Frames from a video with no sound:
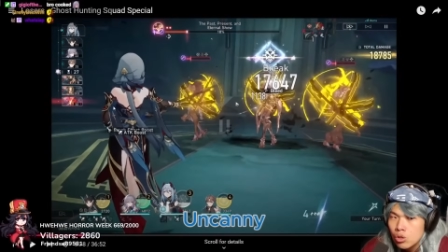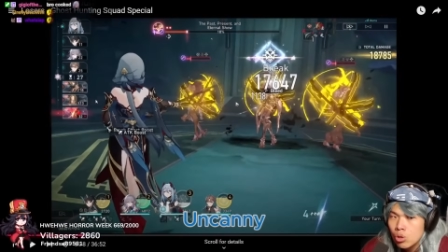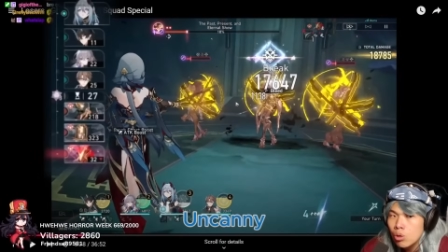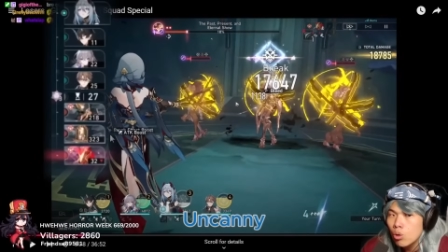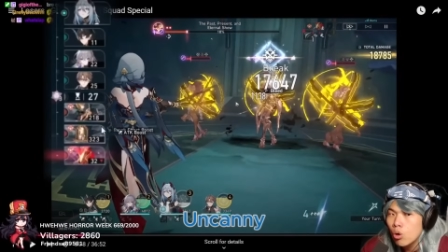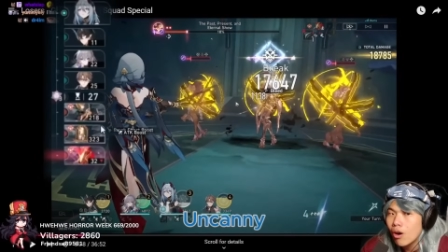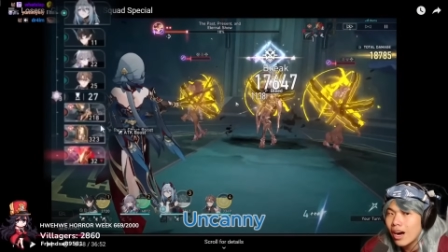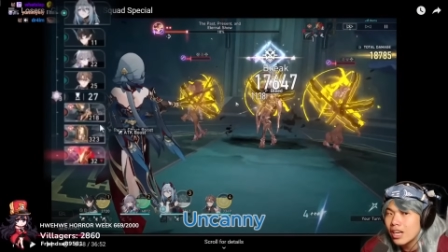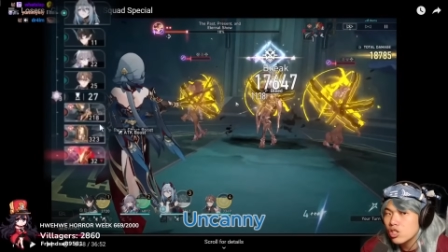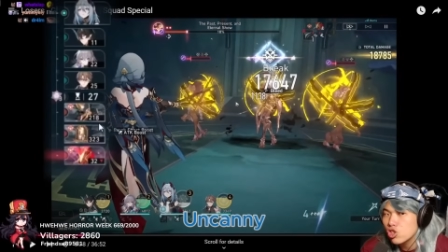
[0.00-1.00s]

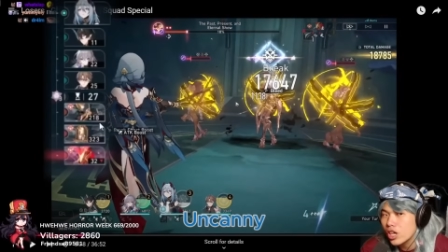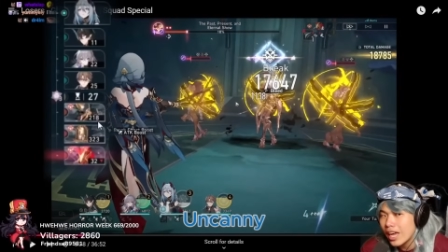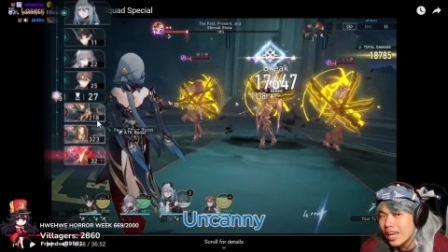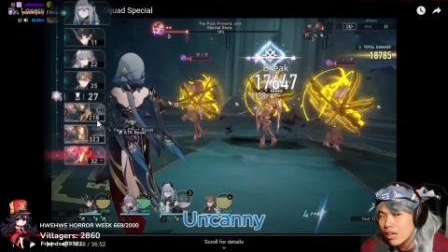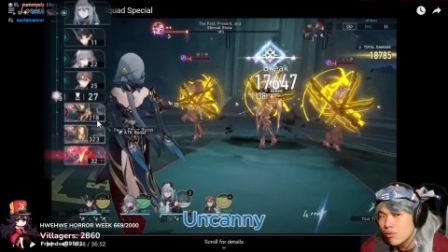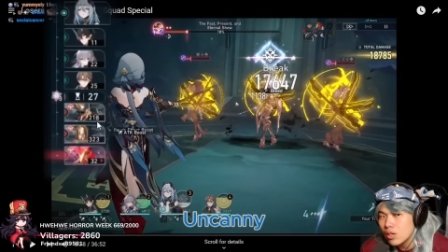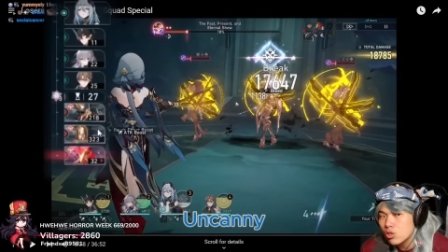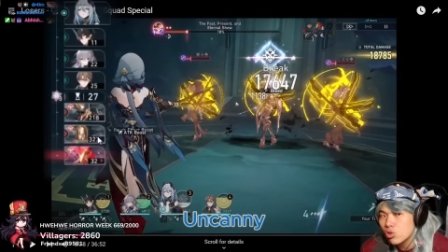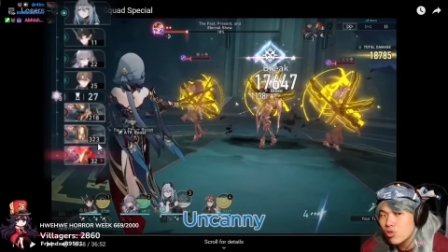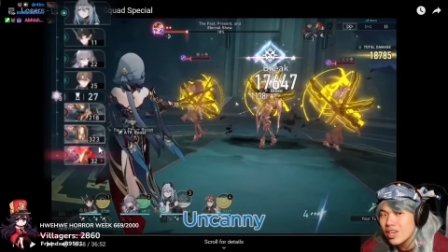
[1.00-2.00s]
200
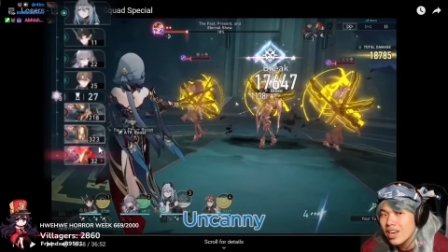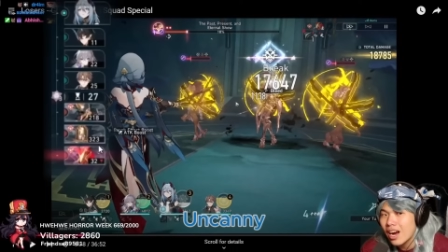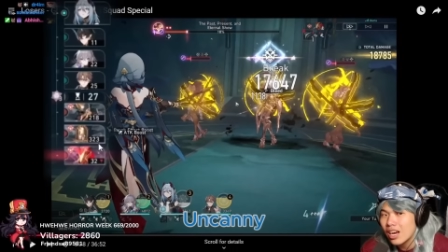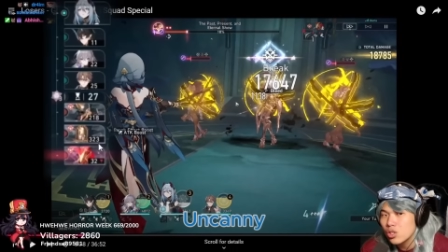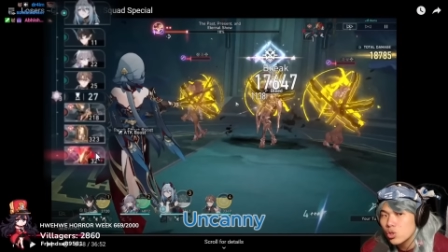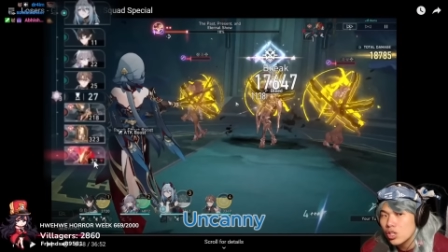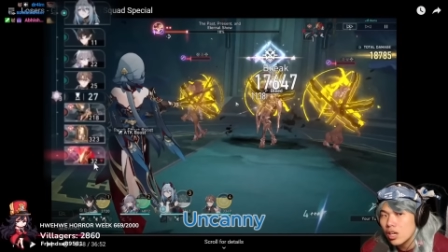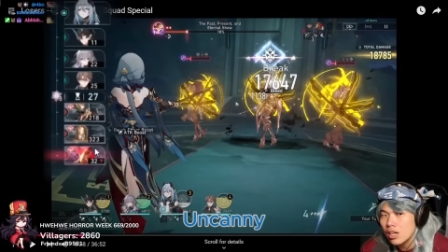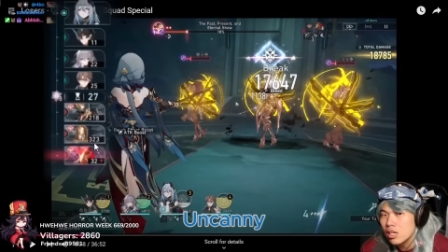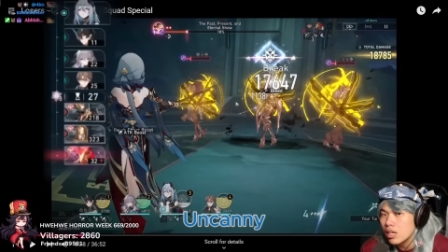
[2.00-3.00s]
AV,
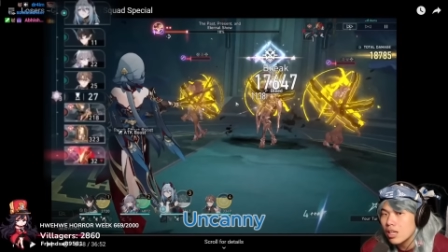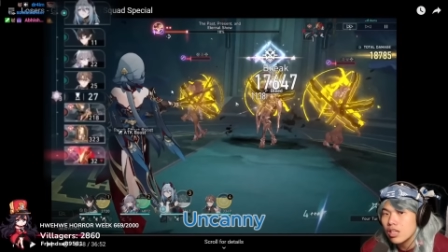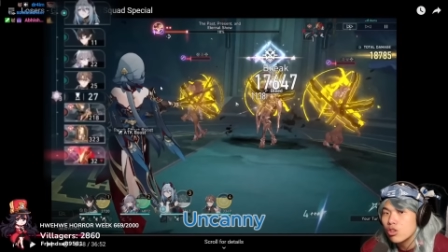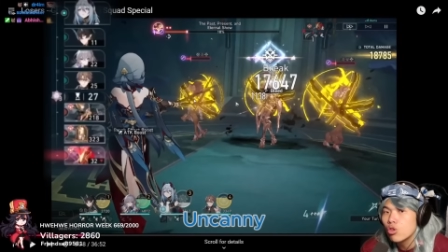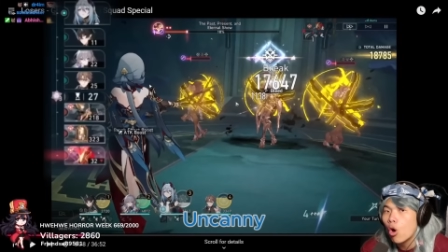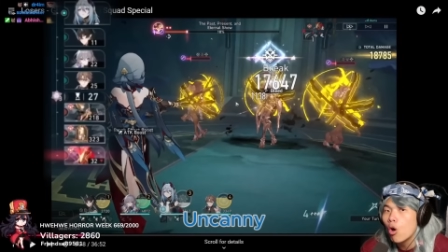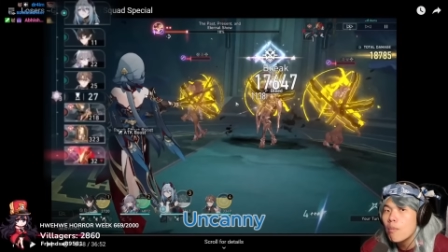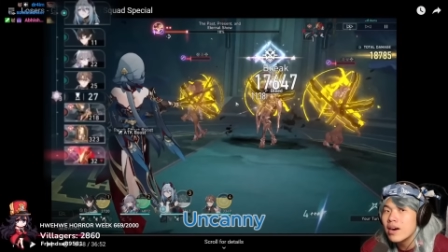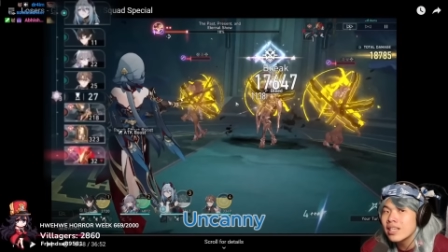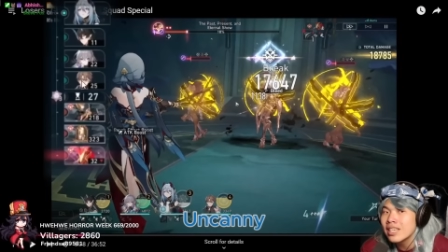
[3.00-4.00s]
300. It, eh,
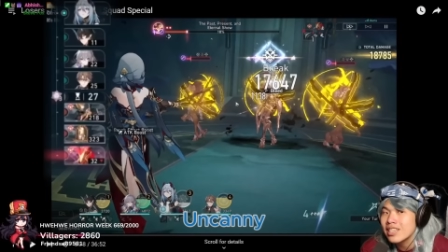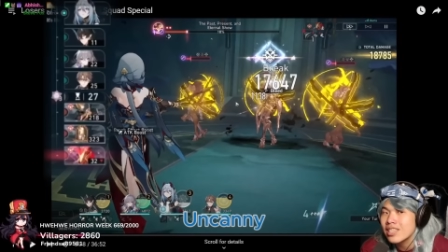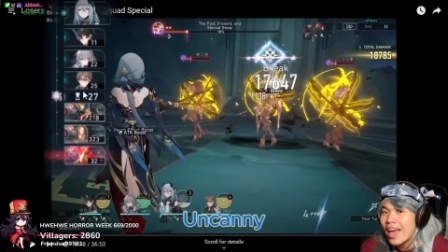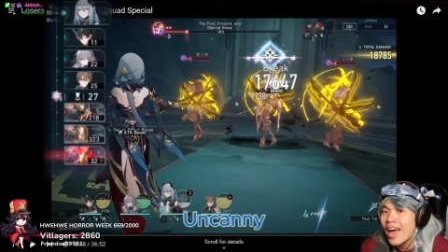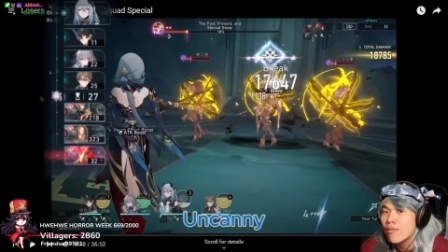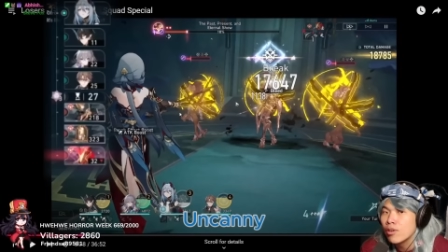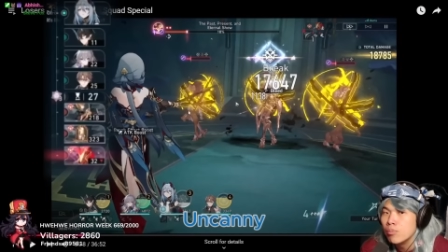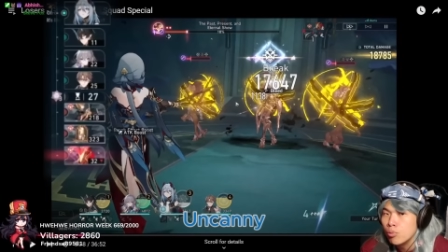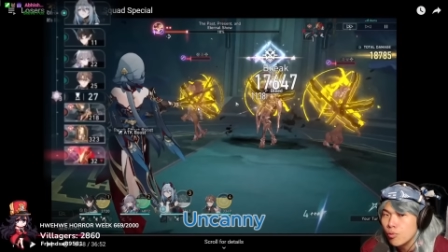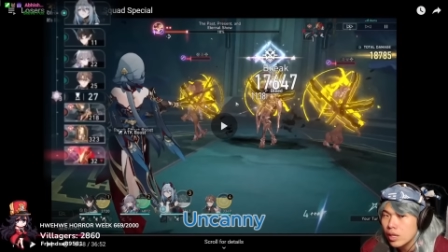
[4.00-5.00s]
nobody is ever
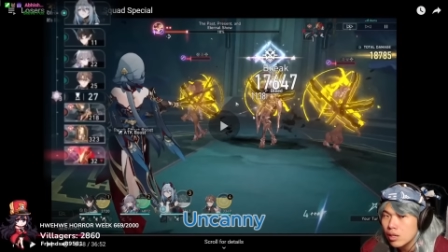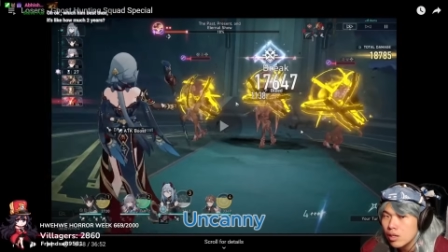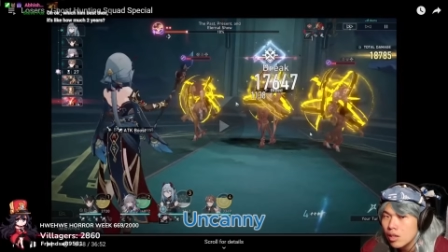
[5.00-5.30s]
moving.